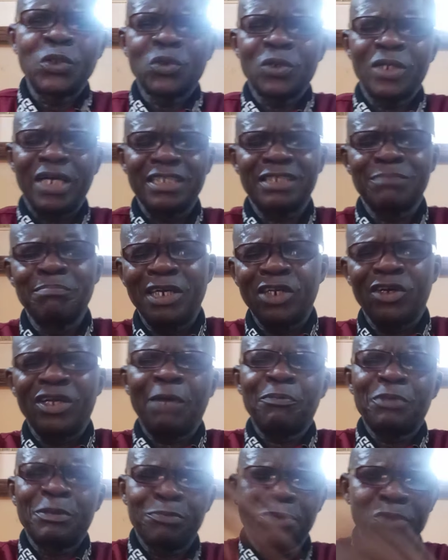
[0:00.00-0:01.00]
so that many
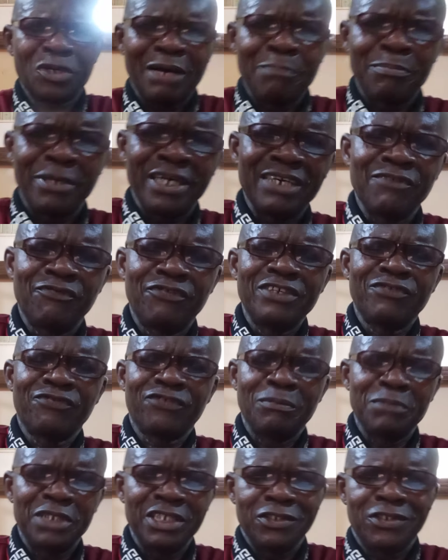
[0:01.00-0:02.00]
other people can benefit
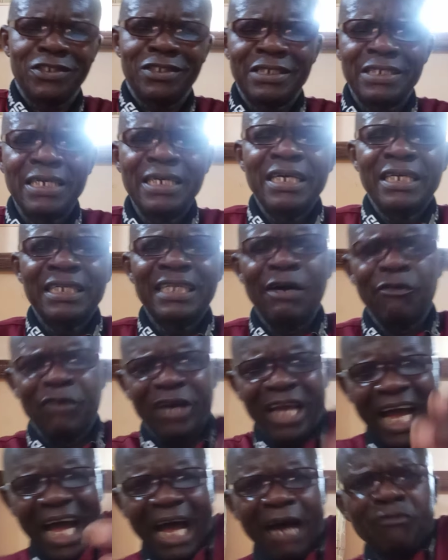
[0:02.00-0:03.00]
from this. Then
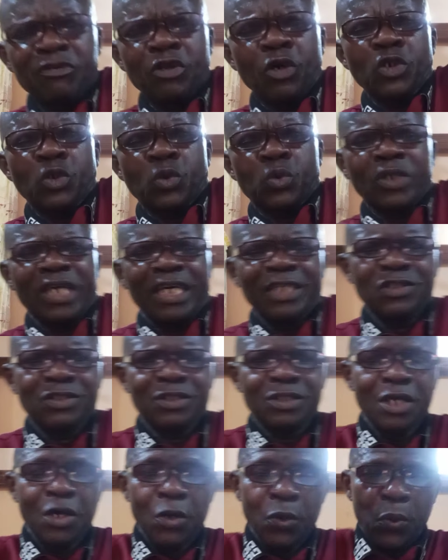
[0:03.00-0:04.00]
we have those
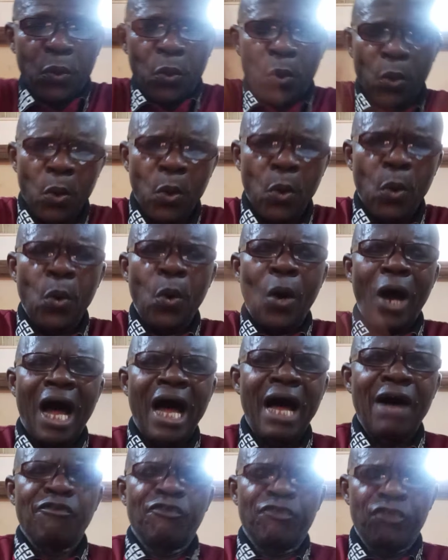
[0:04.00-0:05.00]
students who
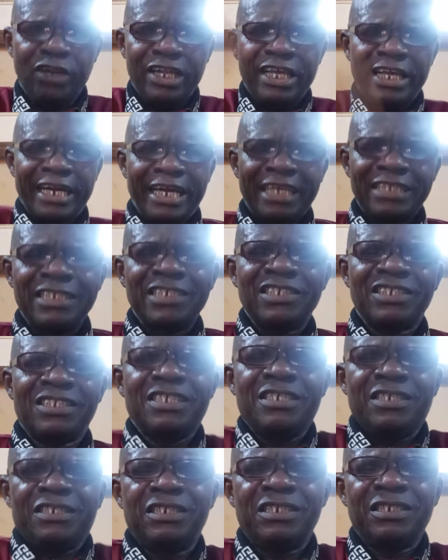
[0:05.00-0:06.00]
are fully
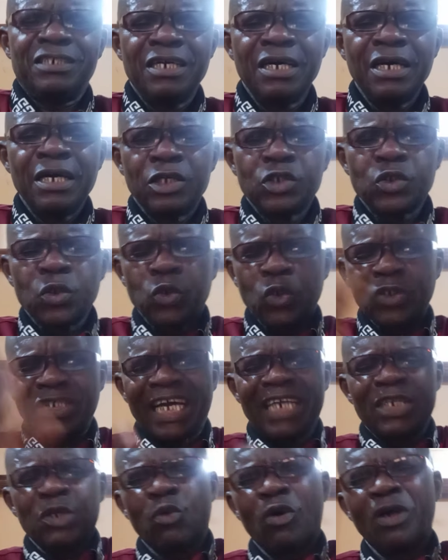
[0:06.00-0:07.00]
registered. So those are the